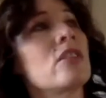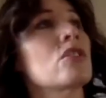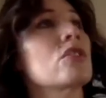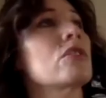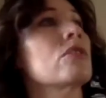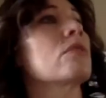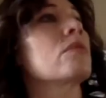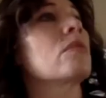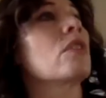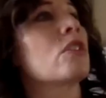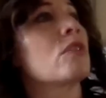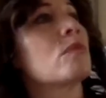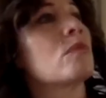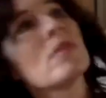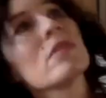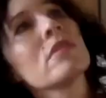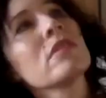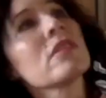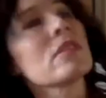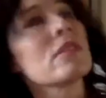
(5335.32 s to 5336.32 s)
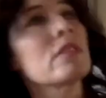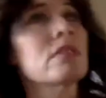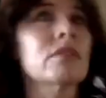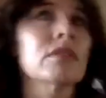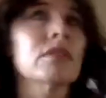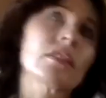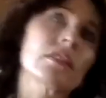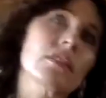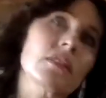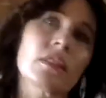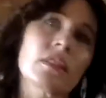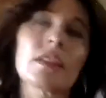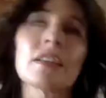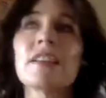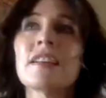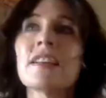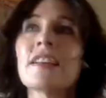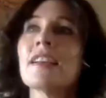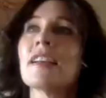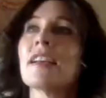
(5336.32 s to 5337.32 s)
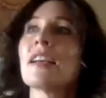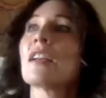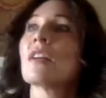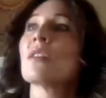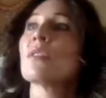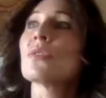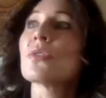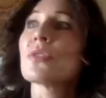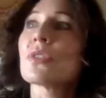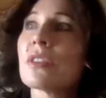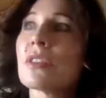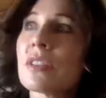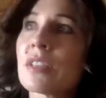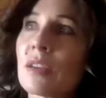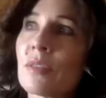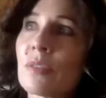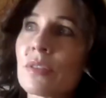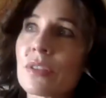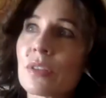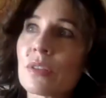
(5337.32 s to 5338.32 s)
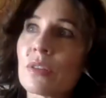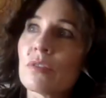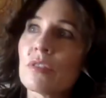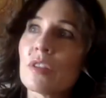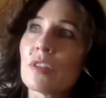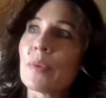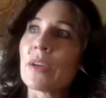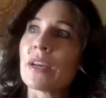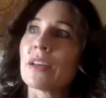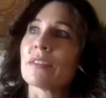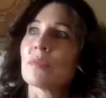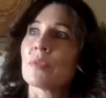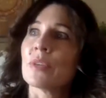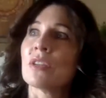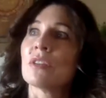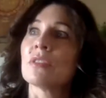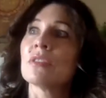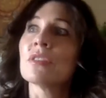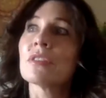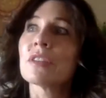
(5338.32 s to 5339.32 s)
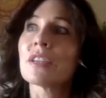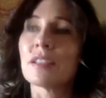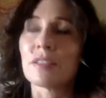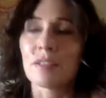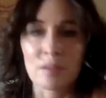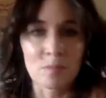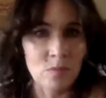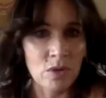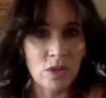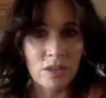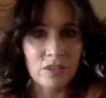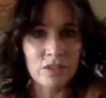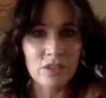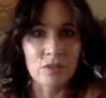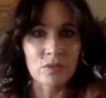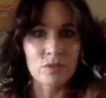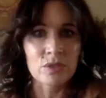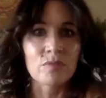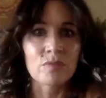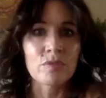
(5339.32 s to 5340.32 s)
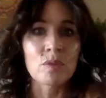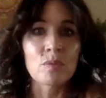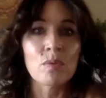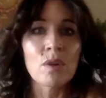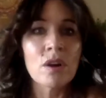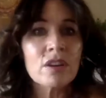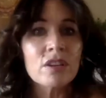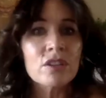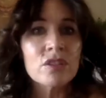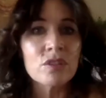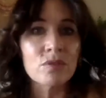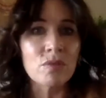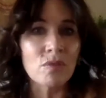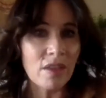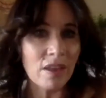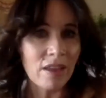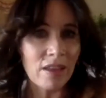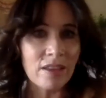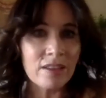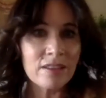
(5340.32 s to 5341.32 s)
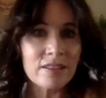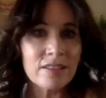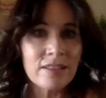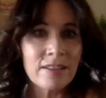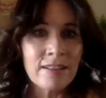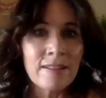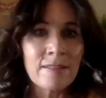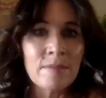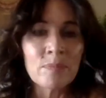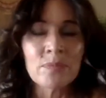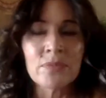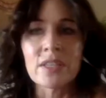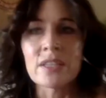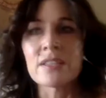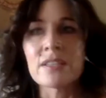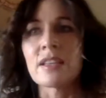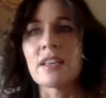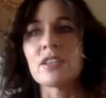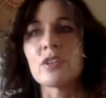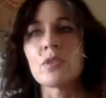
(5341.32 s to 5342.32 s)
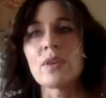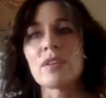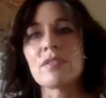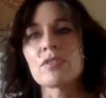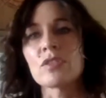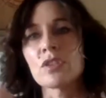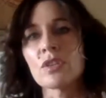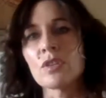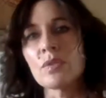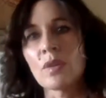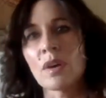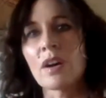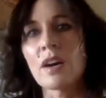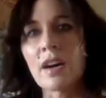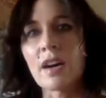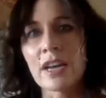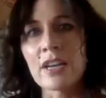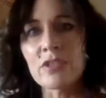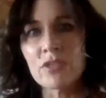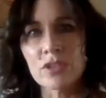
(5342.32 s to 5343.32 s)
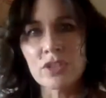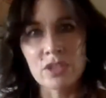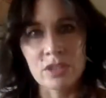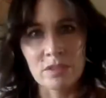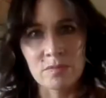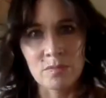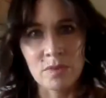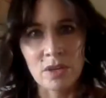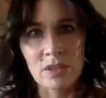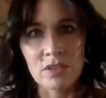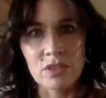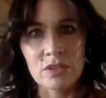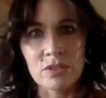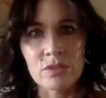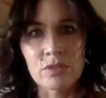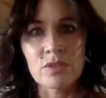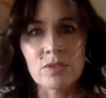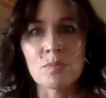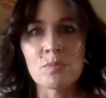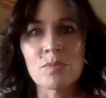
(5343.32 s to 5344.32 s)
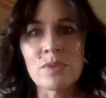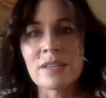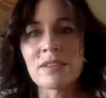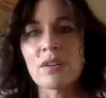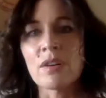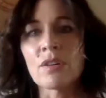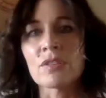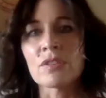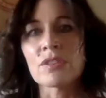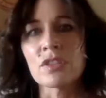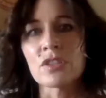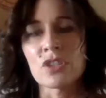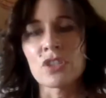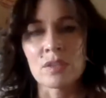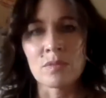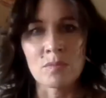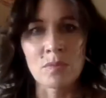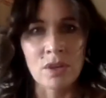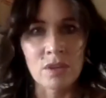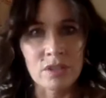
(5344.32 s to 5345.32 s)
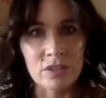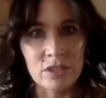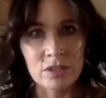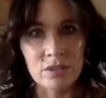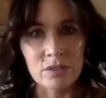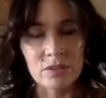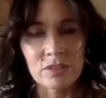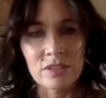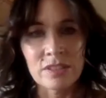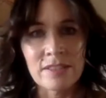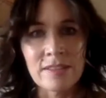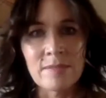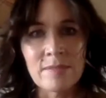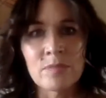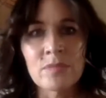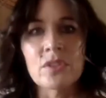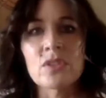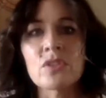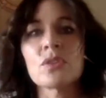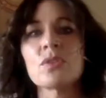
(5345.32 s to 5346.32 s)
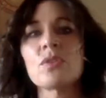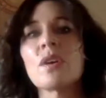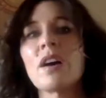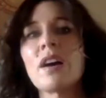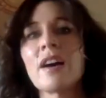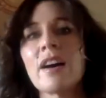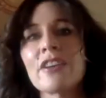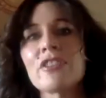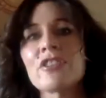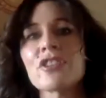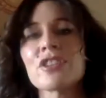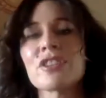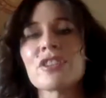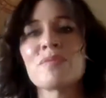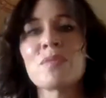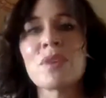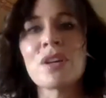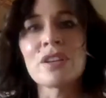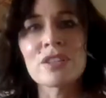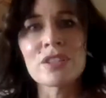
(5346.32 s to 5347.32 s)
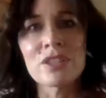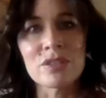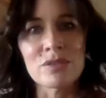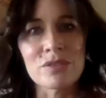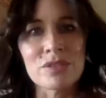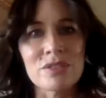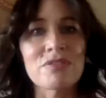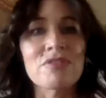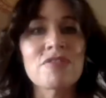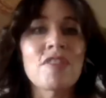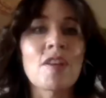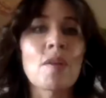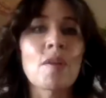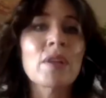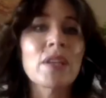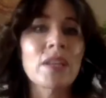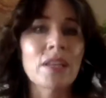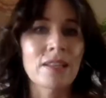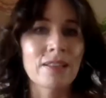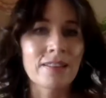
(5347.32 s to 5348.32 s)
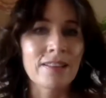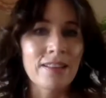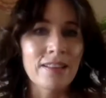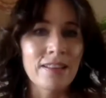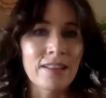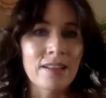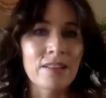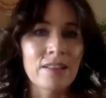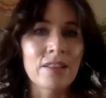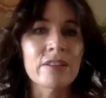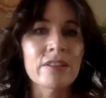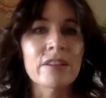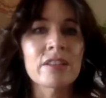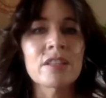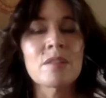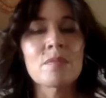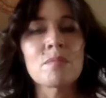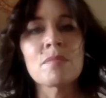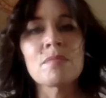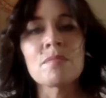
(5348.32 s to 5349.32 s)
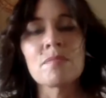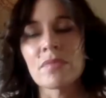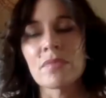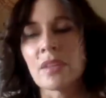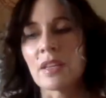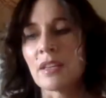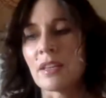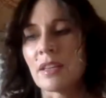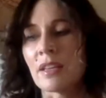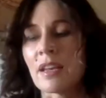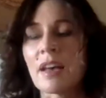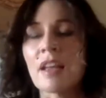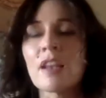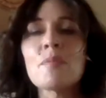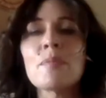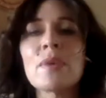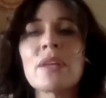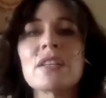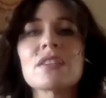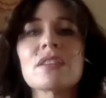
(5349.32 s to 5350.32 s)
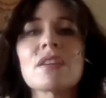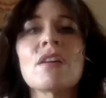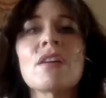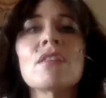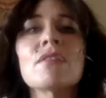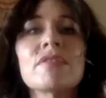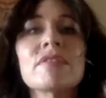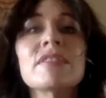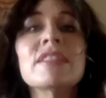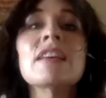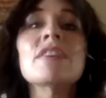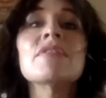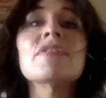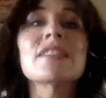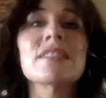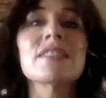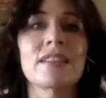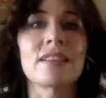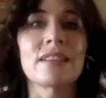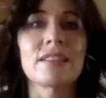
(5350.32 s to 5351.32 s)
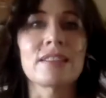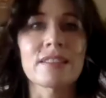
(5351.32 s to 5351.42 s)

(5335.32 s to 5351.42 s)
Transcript: H2O molecule this and and I'll also say what's cool about when you look at the molecules want to do that is that you have two hydrogen molecules and one oxygen molecule. The two hydrogen molecules are feminine and they're in the, the element of levity.